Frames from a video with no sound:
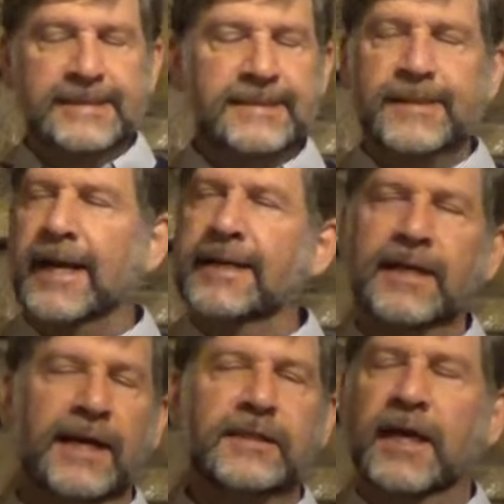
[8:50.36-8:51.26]
So
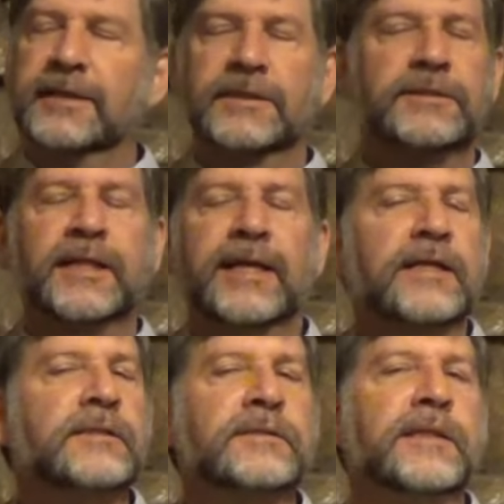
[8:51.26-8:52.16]
I just
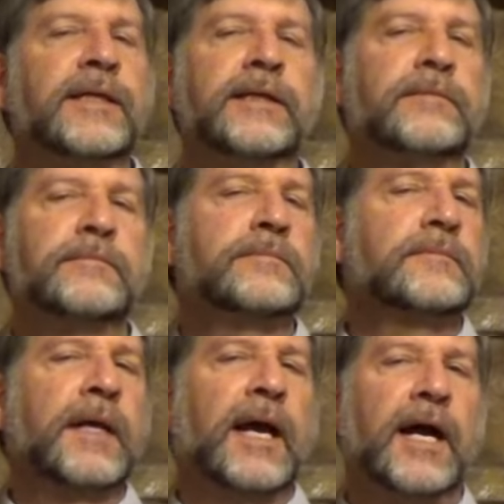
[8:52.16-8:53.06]
can't see
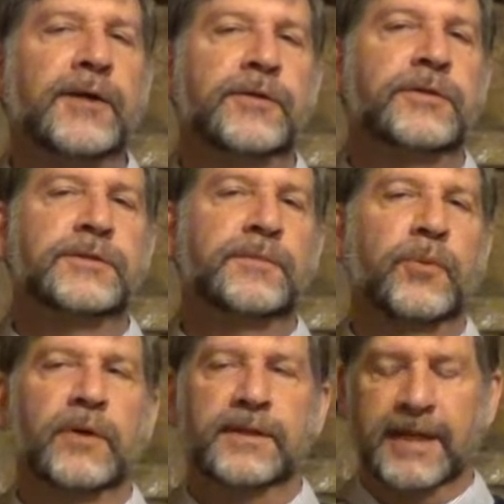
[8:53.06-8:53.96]
how you could
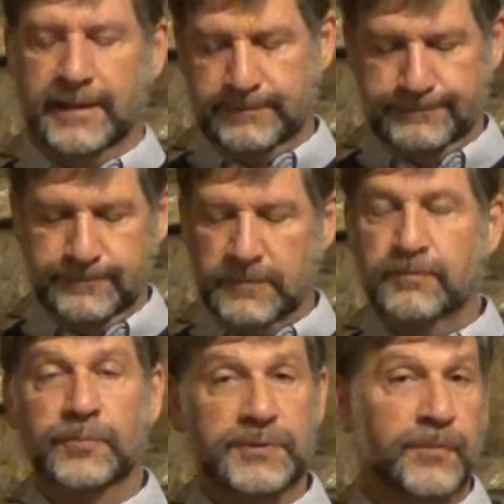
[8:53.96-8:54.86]
support that.
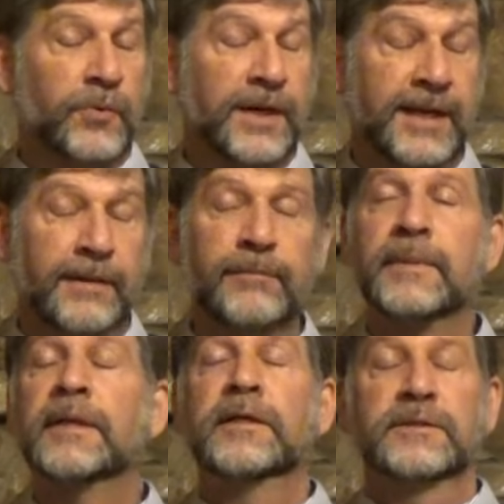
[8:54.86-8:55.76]
Support him,
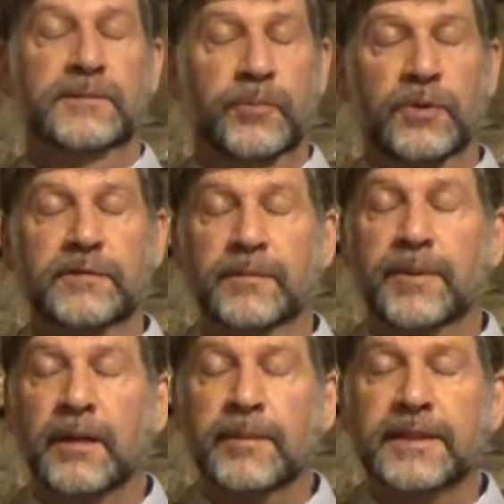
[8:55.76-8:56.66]
support the
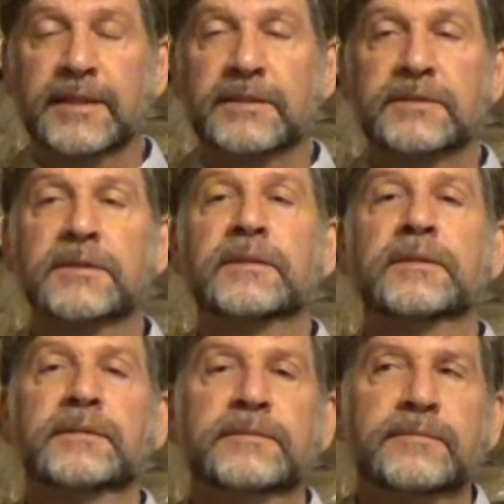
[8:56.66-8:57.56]
Republicans,
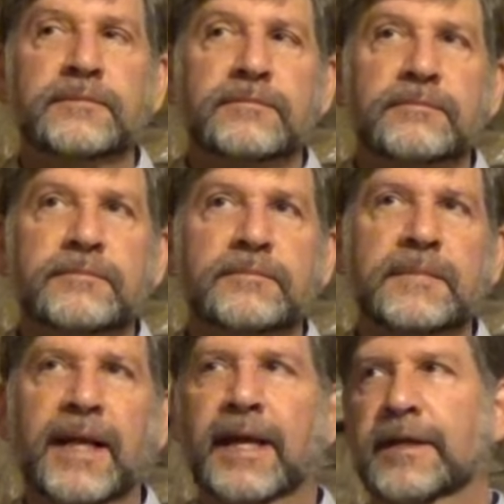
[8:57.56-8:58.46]

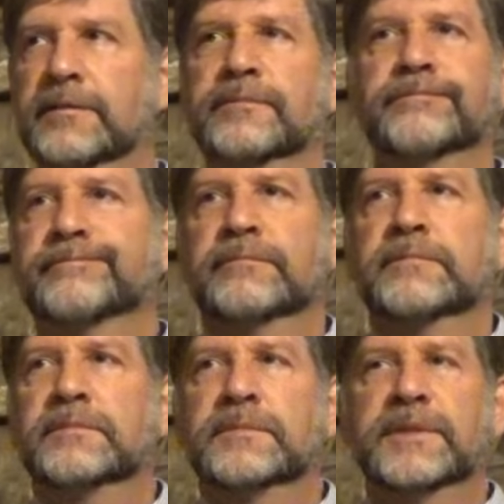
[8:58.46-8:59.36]
and
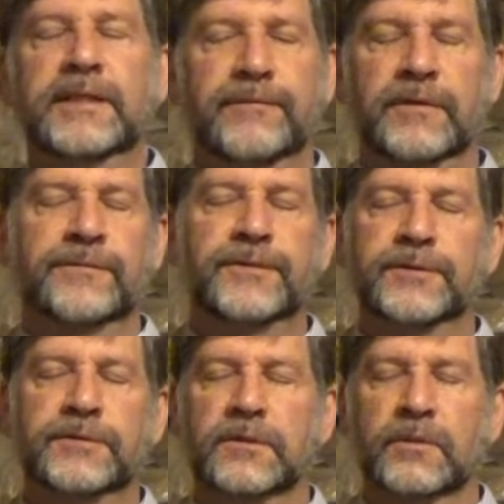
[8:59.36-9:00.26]
give your
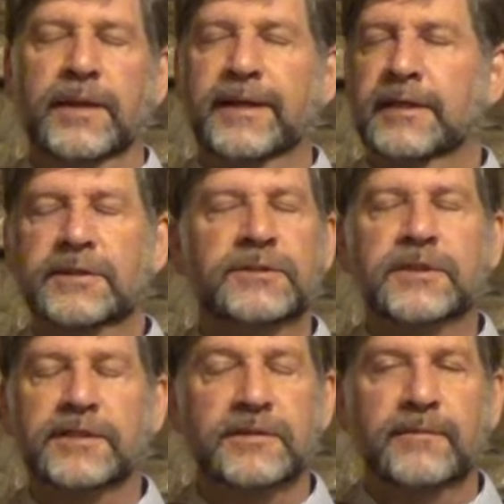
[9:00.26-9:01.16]
future away. It just
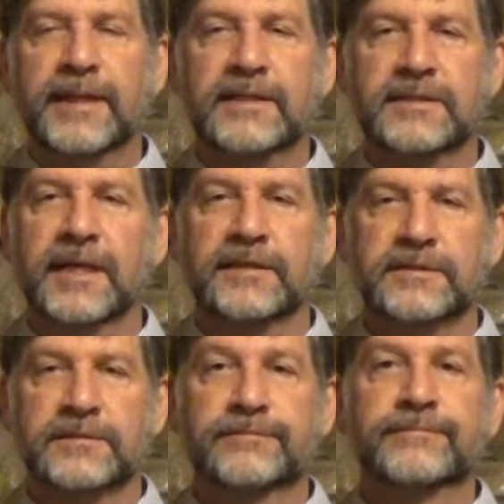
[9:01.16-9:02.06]
doesn't make
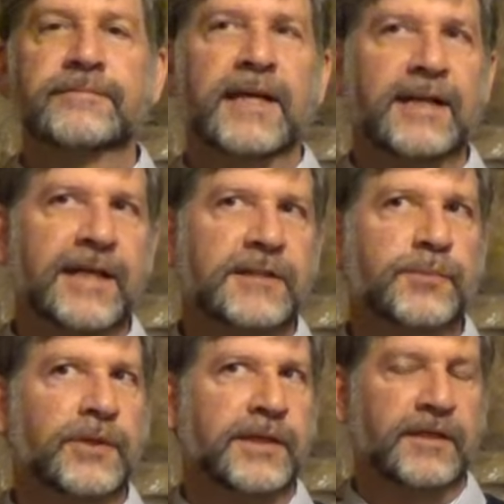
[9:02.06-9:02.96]
sense, and that's
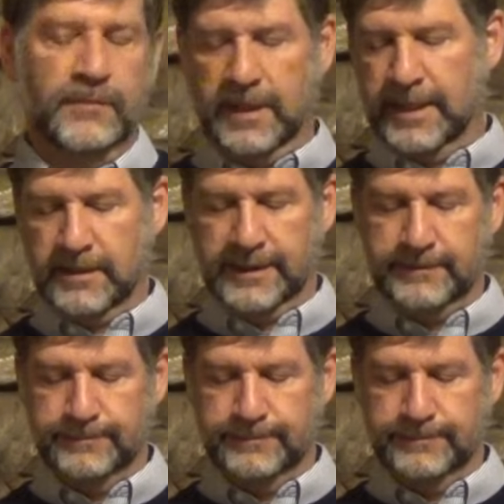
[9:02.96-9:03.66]
putting it mildly.